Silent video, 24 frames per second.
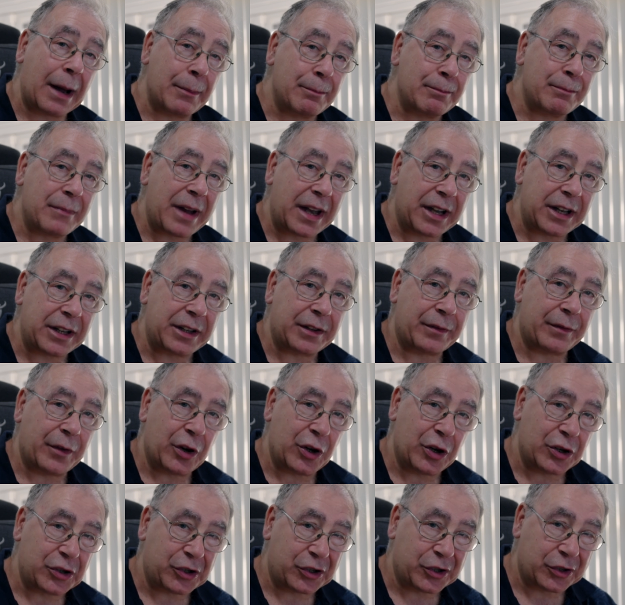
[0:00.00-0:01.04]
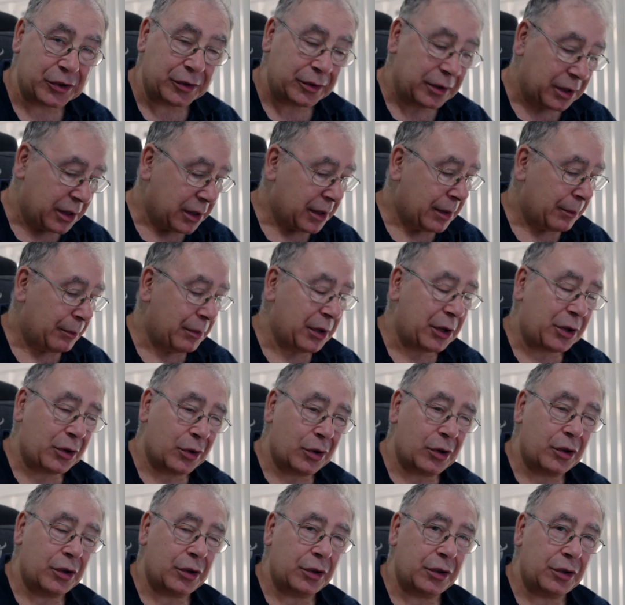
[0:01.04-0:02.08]
unmanaged version
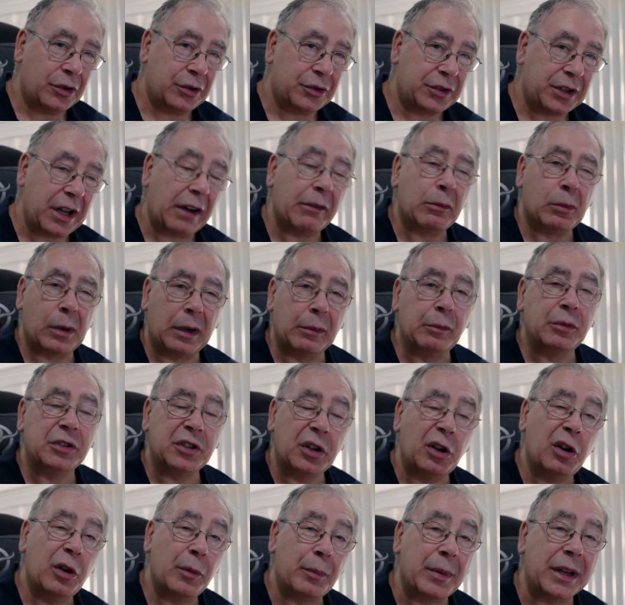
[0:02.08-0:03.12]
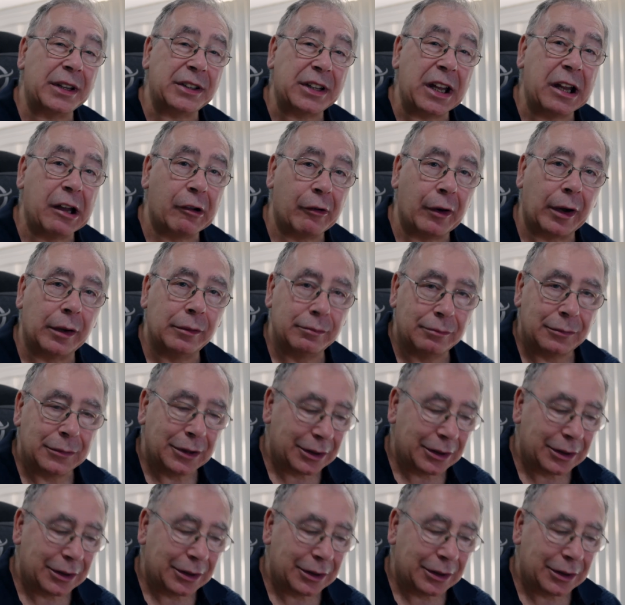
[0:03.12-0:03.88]
because the other one was a little bit dearer.